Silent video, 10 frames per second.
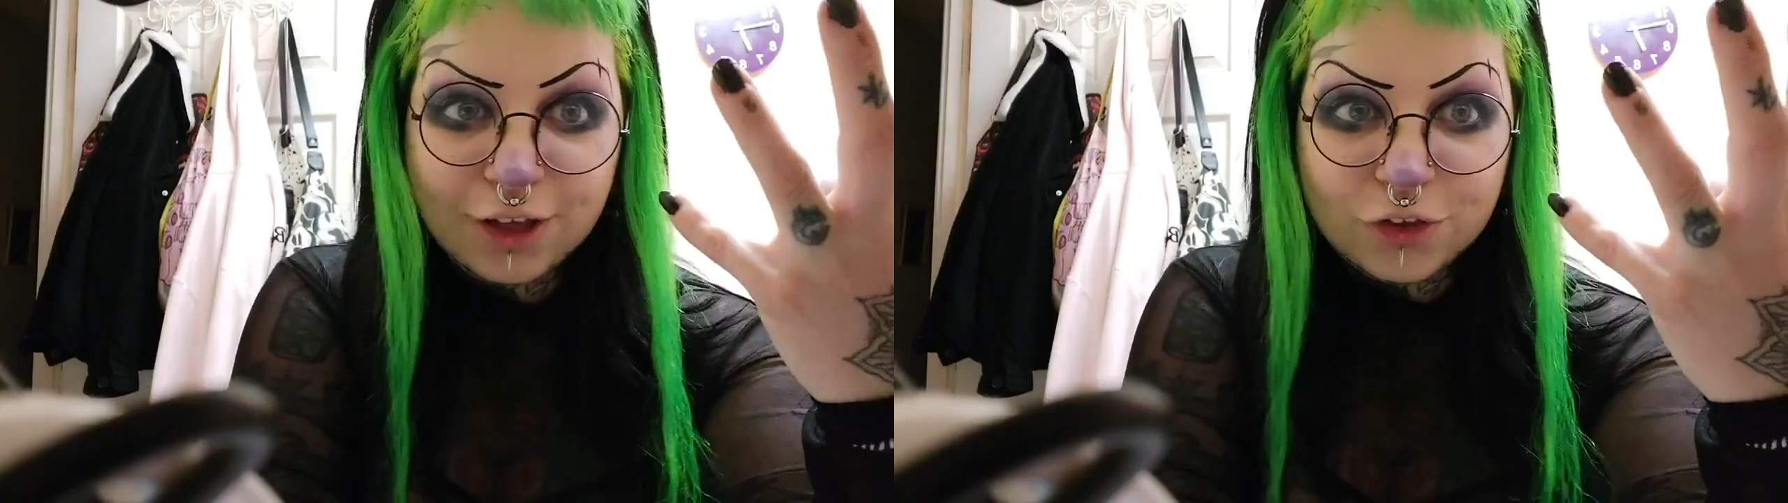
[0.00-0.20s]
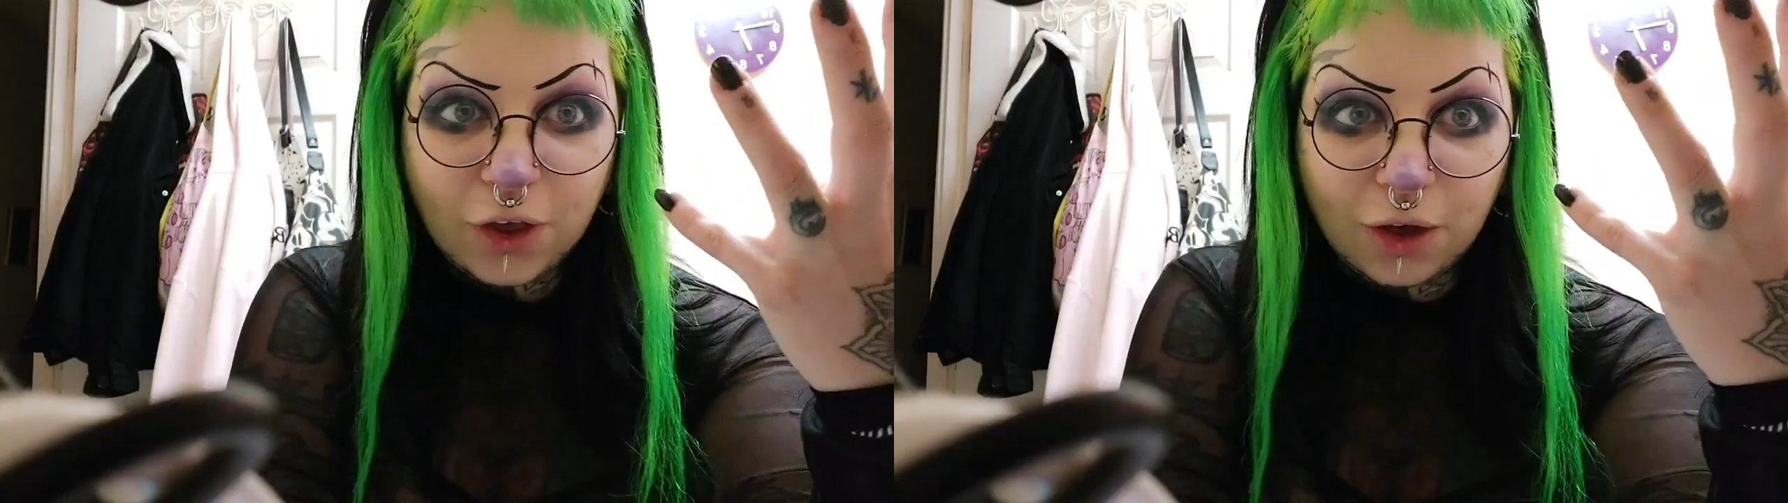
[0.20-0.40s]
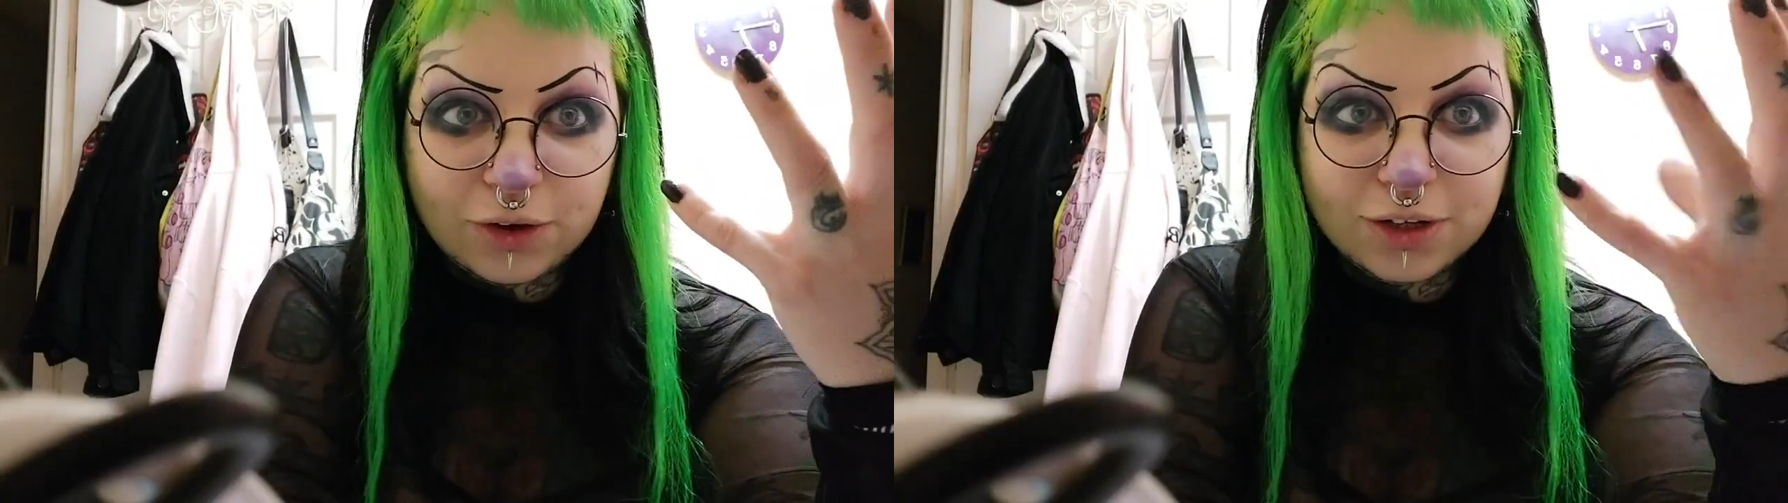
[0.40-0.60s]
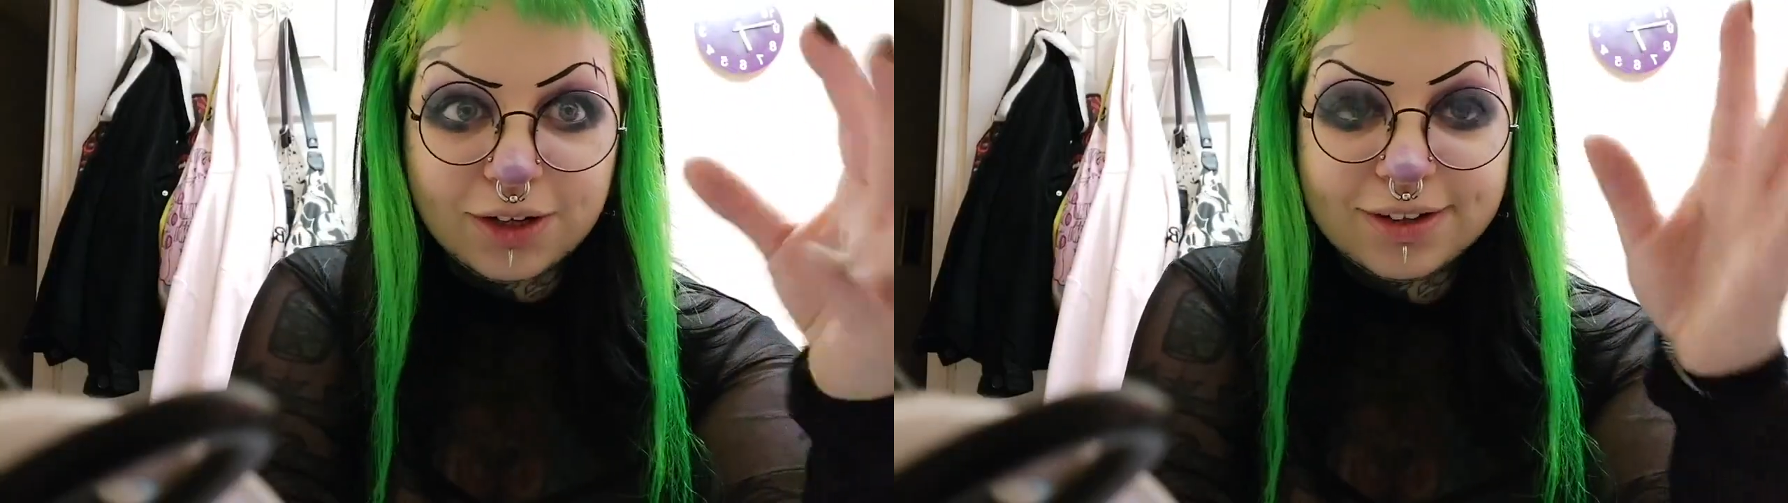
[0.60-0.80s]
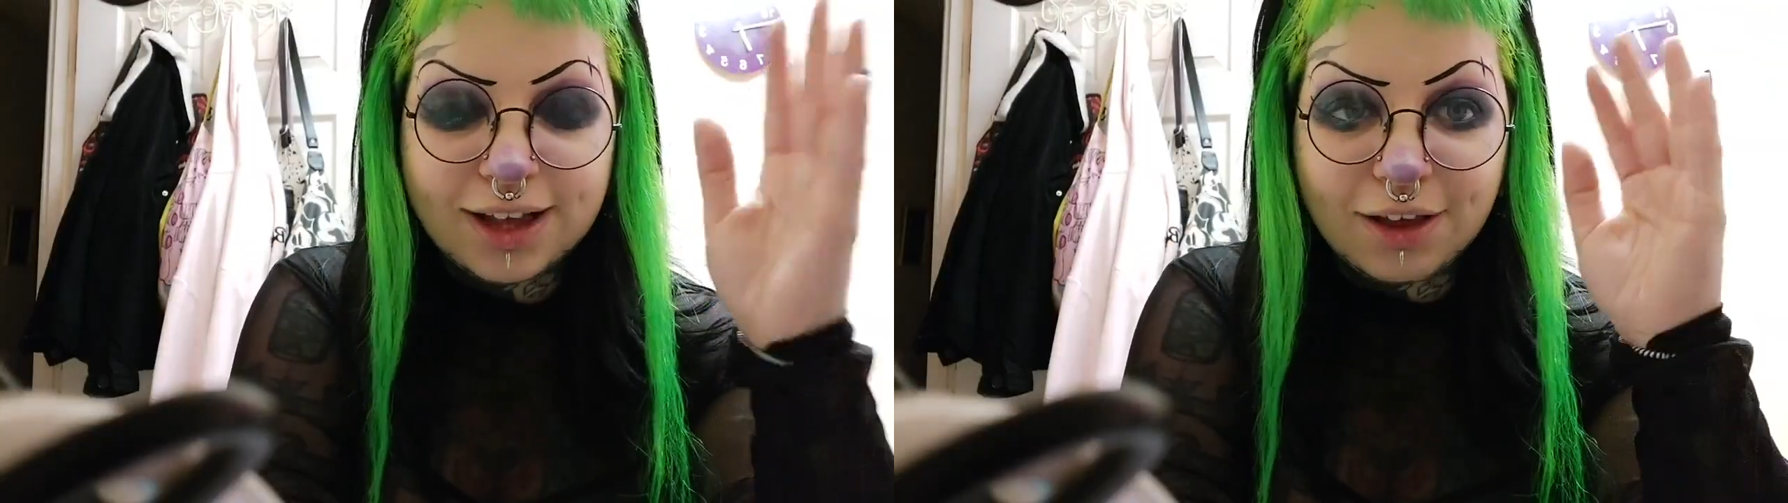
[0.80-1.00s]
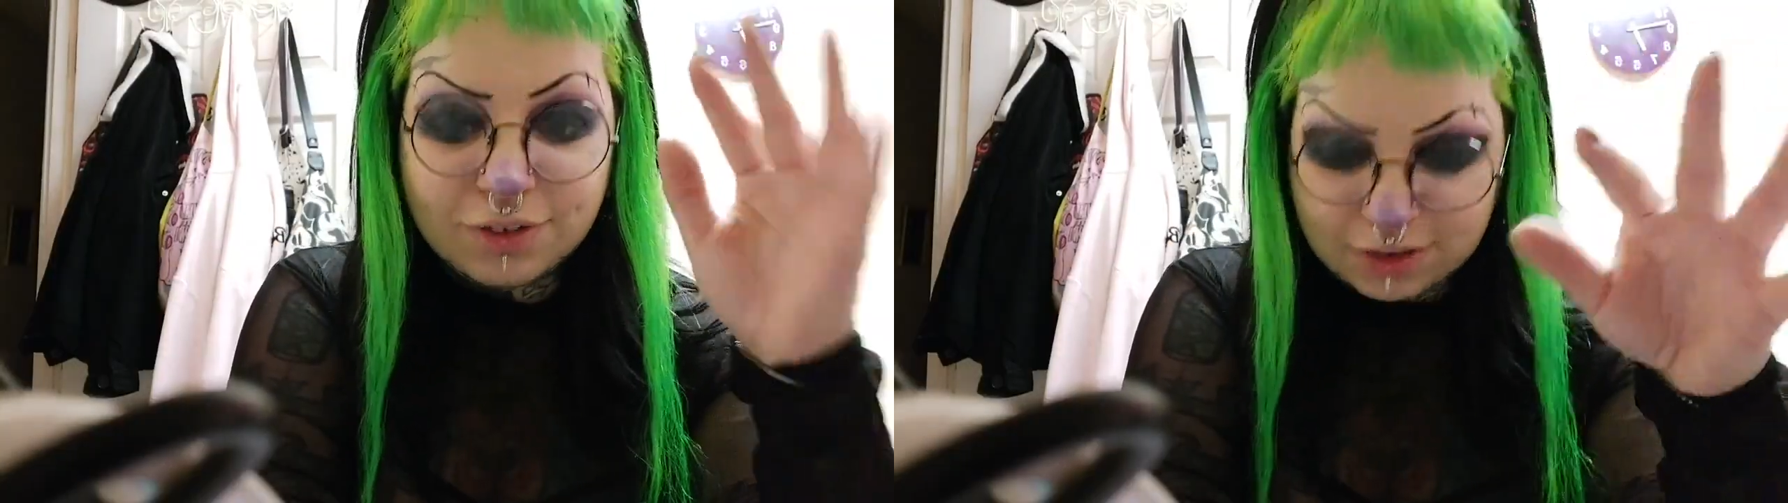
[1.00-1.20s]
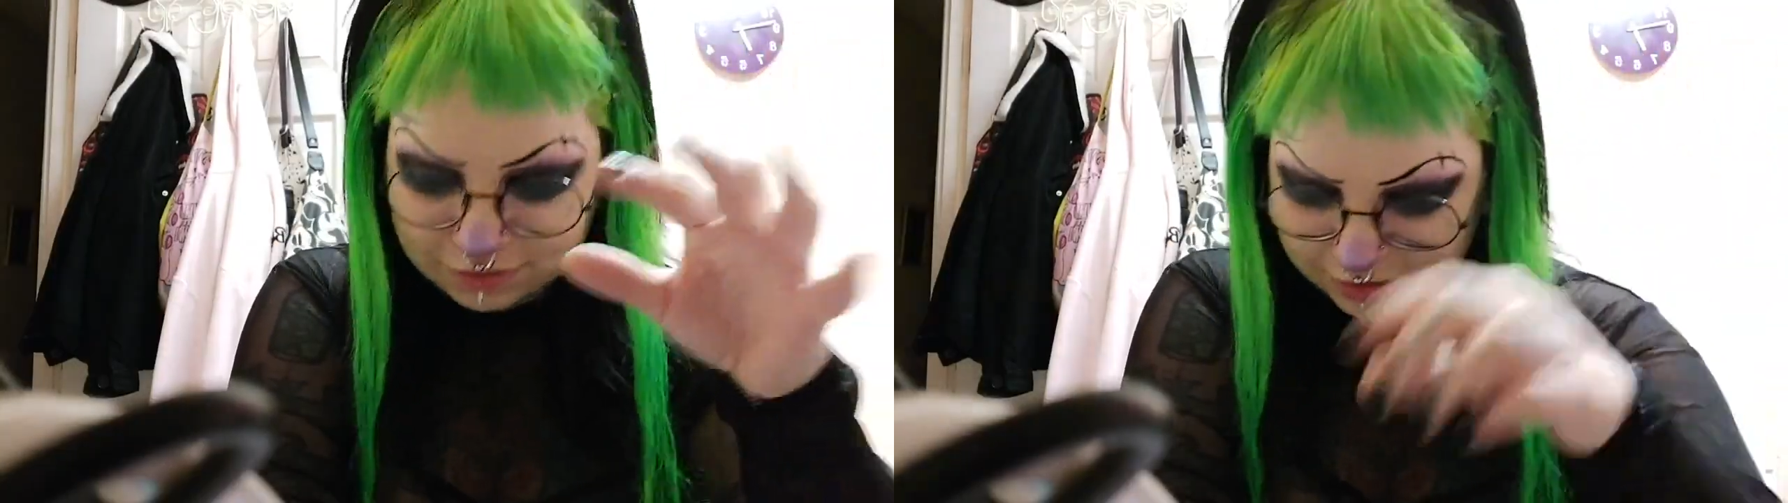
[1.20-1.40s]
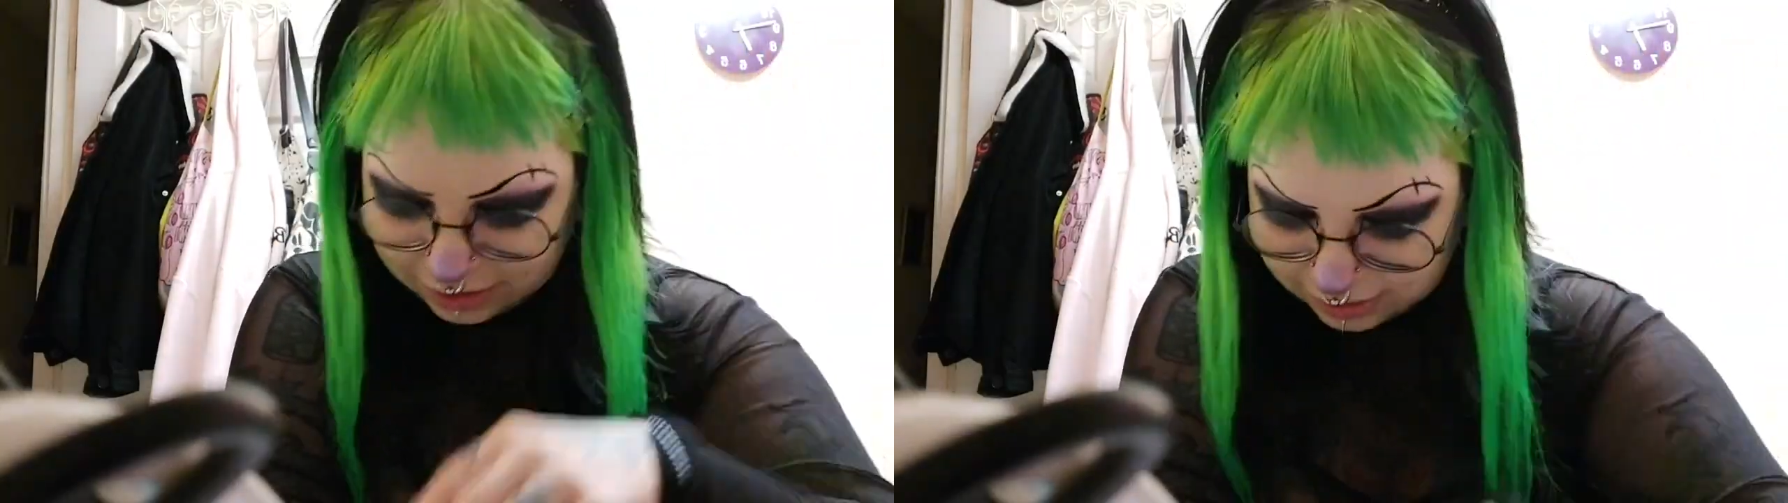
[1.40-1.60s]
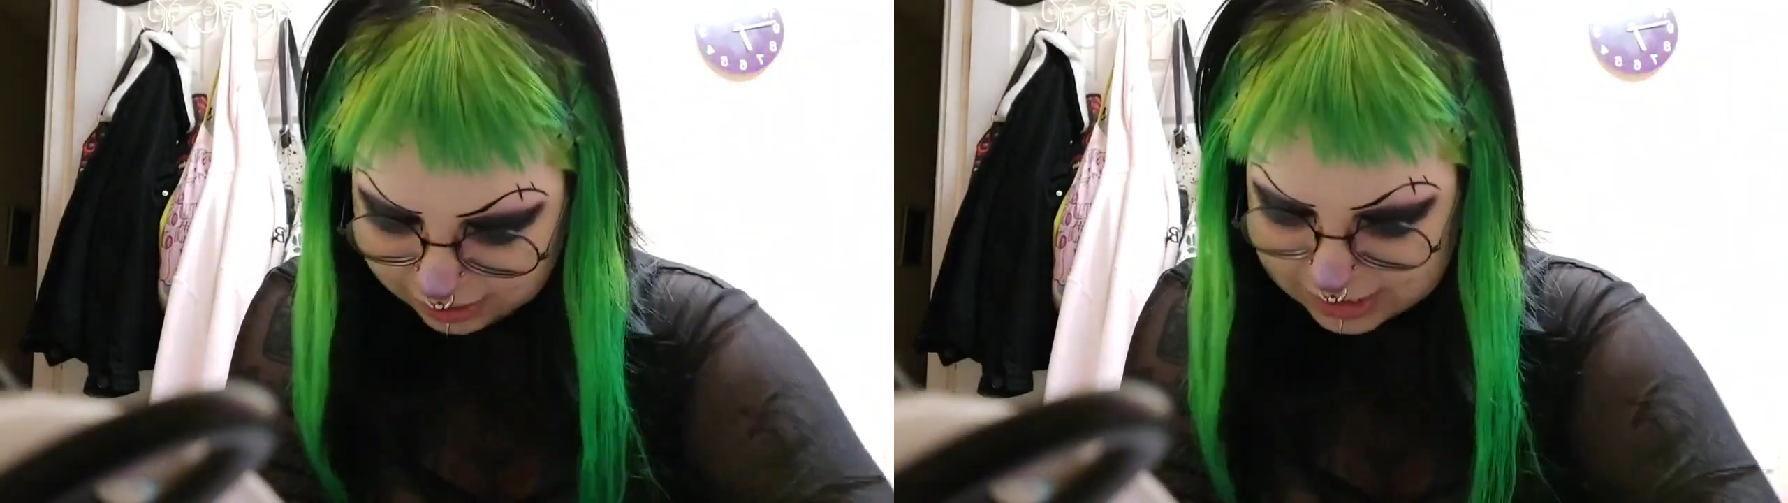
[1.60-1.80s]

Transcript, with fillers: So I've left it.